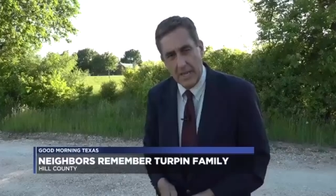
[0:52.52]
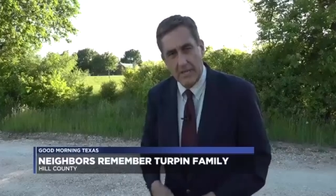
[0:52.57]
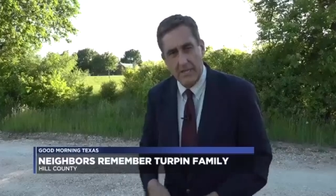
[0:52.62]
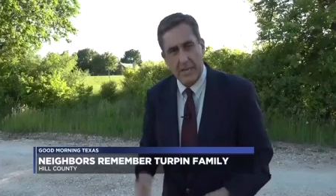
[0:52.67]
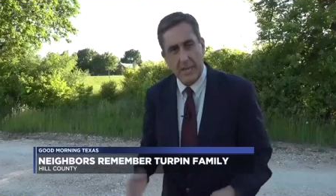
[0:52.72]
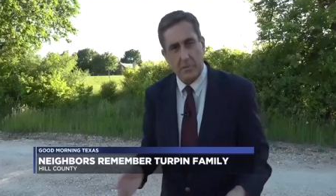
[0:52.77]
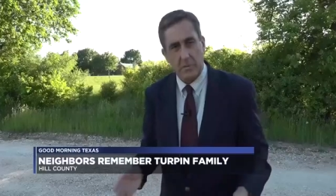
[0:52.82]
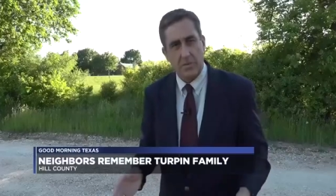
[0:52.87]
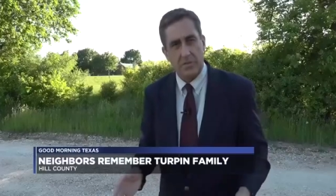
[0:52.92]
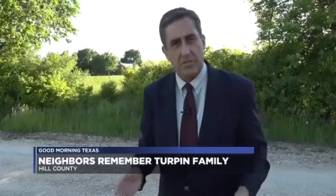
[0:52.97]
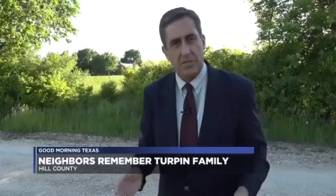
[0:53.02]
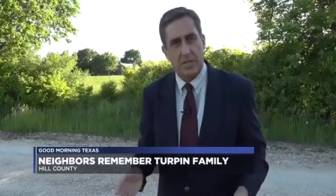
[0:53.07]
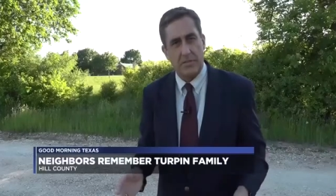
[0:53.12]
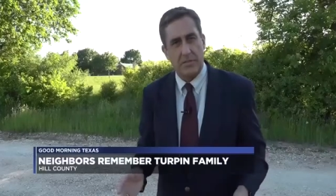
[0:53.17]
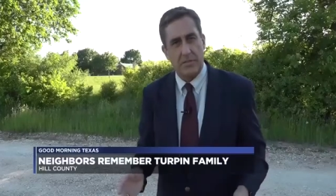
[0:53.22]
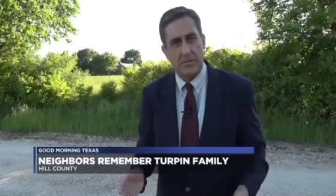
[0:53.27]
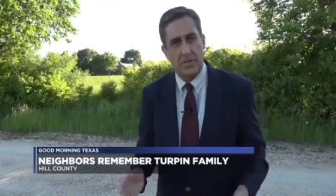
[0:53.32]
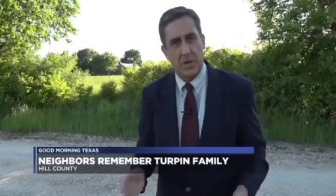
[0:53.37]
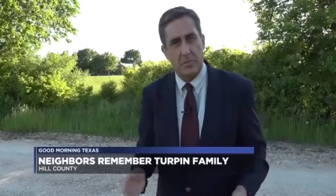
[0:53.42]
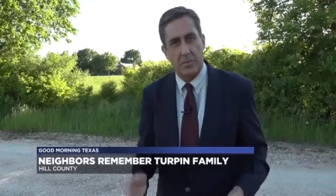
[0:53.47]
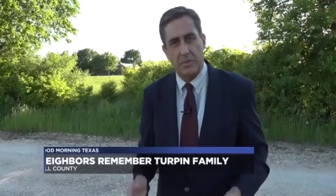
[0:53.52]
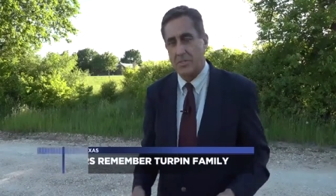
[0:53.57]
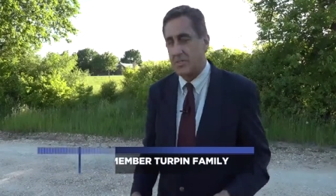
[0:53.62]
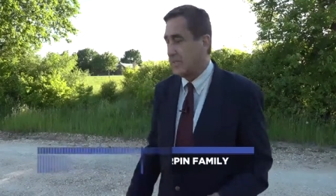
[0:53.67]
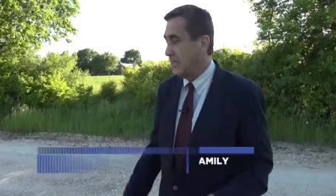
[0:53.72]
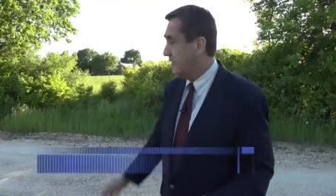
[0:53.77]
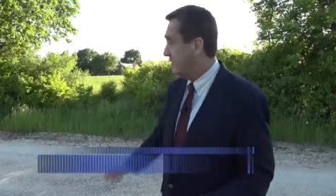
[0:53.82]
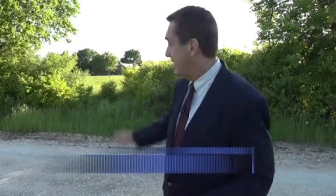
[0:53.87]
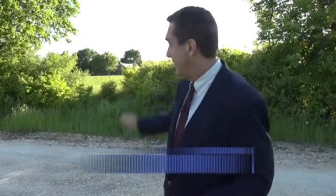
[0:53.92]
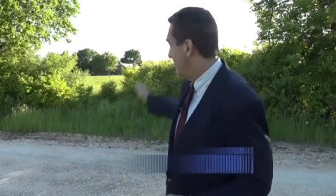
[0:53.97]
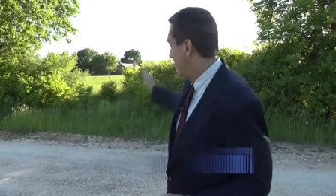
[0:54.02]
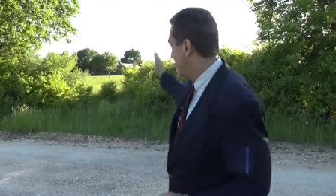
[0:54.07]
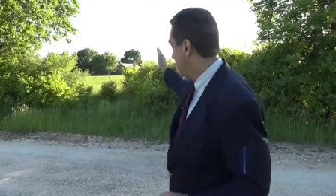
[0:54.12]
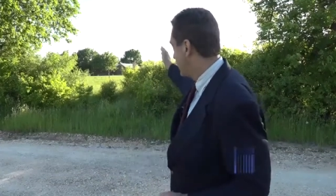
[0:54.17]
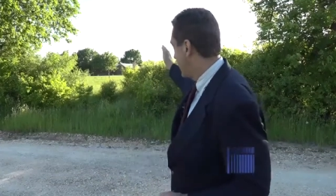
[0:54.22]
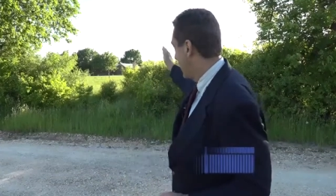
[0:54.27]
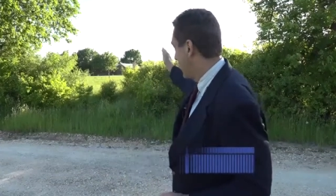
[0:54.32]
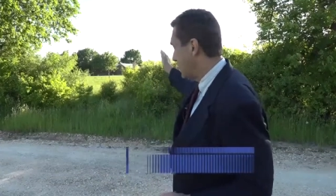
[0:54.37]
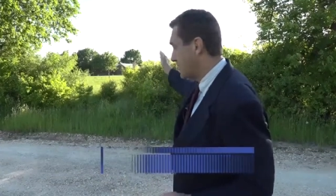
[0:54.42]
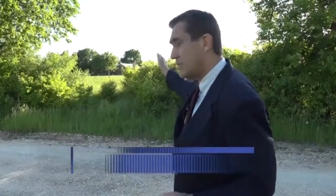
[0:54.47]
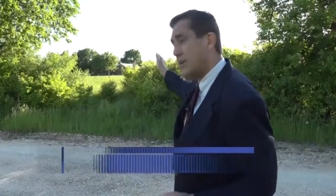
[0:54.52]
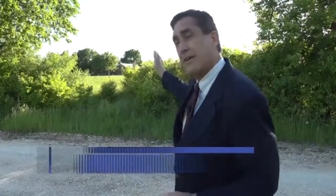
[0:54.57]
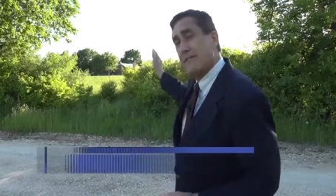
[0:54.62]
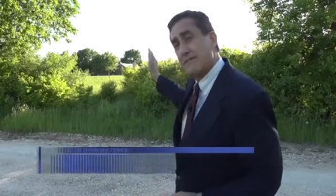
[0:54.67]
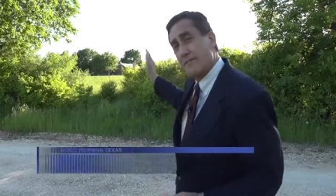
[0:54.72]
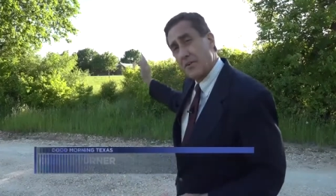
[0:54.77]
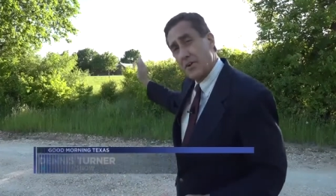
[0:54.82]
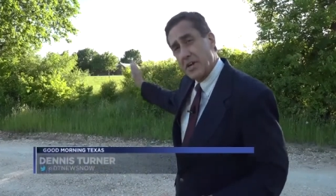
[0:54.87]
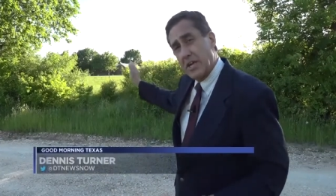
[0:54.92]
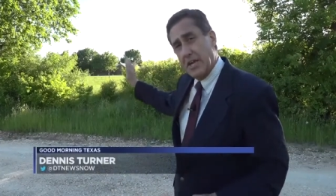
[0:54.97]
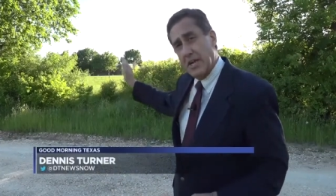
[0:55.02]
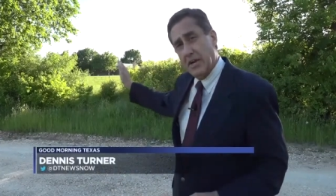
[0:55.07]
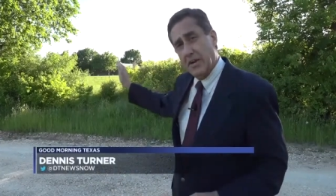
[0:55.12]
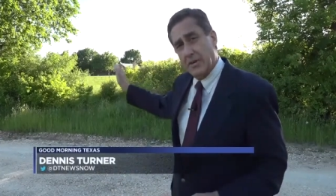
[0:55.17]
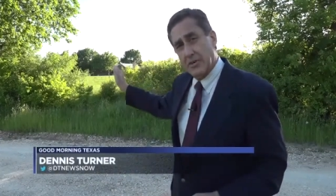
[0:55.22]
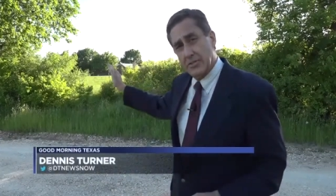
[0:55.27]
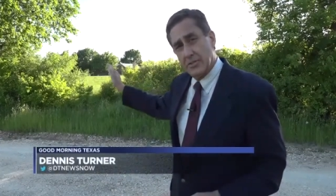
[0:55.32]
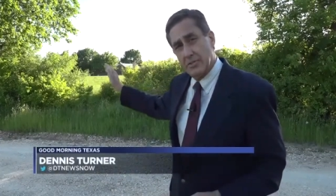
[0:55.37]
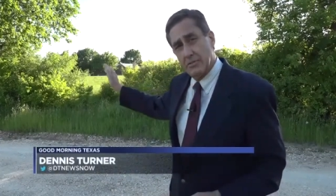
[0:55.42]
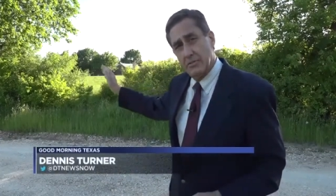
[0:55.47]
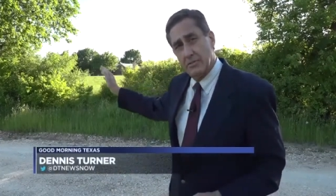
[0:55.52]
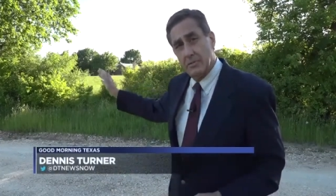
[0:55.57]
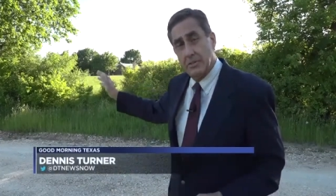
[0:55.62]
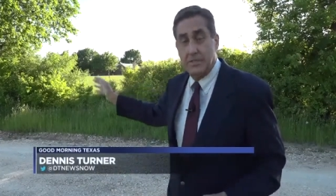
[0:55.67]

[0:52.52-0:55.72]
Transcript: Neighbors say the Turpins lived in this house for years